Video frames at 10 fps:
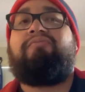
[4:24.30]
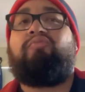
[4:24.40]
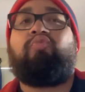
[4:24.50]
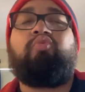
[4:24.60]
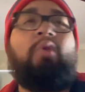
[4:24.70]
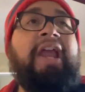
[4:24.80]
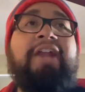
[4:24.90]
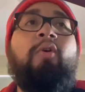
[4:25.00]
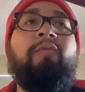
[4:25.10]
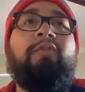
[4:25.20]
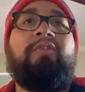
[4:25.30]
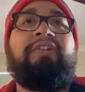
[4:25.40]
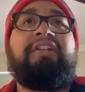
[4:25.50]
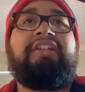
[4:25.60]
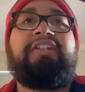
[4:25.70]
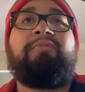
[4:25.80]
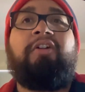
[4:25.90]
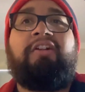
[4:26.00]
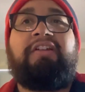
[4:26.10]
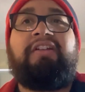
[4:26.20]
ran over
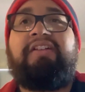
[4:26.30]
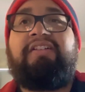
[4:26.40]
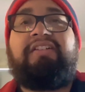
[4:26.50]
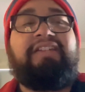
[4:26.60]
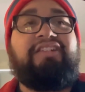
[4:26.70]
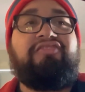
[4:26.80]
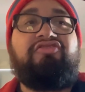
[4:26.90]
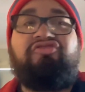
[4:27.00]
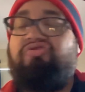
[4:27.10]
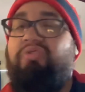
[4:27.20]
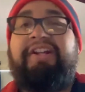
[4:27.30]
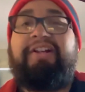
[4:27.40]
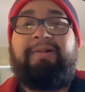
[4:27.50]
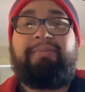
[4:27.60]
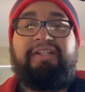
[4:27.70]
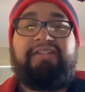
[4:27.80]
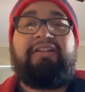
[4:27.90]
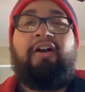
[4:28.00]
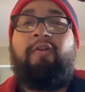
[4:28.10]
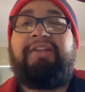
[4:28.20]
Iran, like, straight up, like
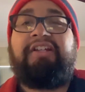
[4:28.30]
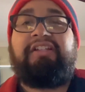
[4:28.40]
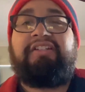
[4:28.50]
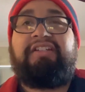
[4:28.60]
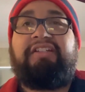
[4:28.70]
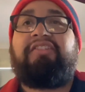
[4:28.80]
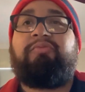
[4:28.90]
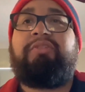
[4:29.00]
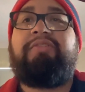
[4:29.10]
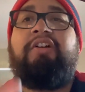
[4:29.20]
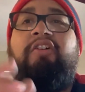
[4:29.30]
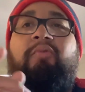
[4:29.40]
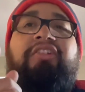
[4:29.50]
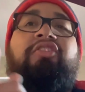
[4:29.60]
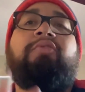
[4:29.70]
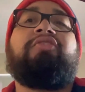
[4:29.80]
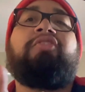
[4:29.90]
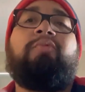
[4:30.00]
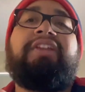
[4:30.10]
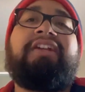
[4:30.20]
how England did. Because we went toe-to-toe
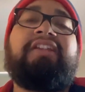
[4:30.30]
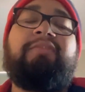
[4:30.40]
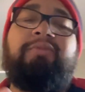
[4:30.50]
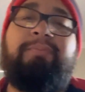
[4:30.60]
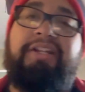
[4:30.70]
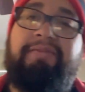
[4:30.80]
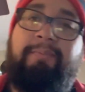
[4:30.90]
with England, and we played even